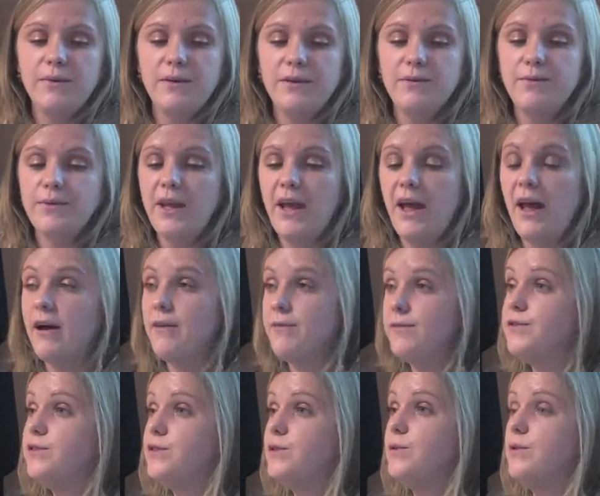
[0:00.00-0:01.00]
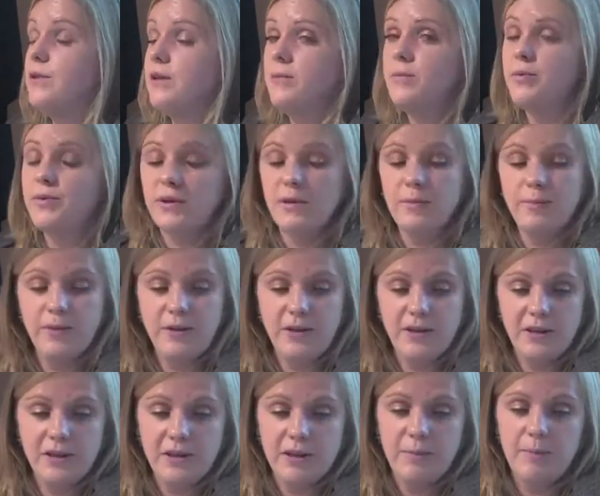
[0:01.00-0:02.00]
we have two liberal
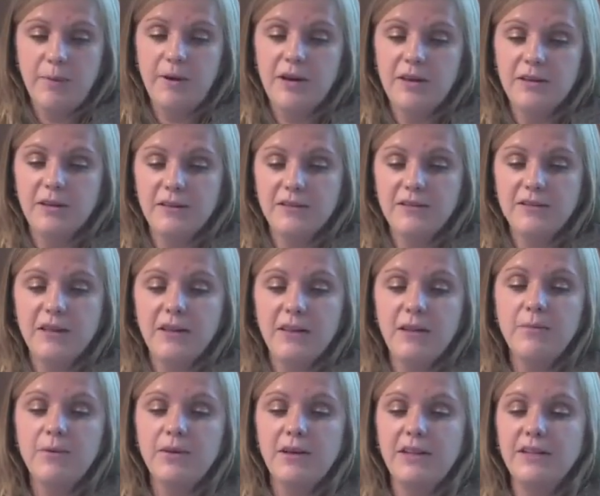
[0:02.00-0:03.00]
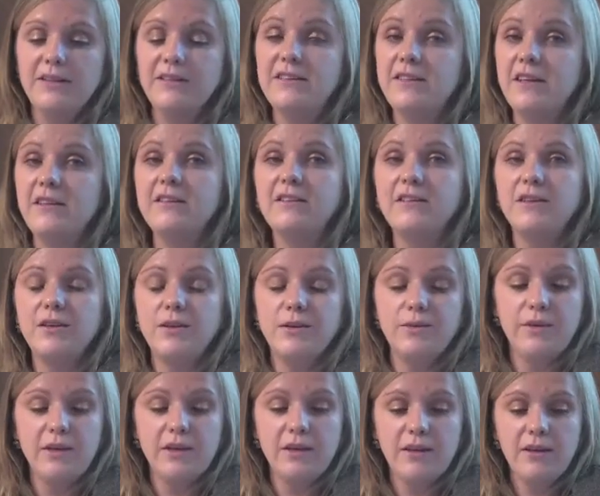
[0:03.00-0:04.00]
political parties, the Liberal and Center
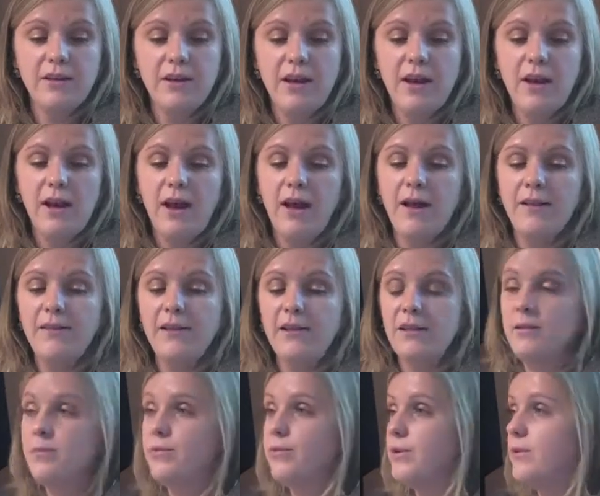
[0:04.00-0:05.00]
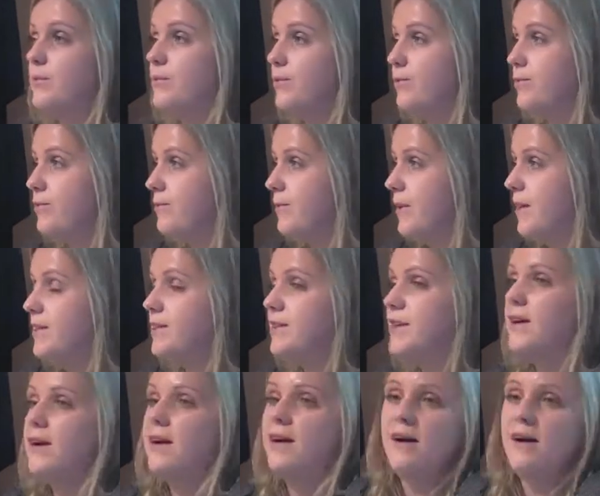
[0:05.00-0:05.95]
Union and the Liberal Movement.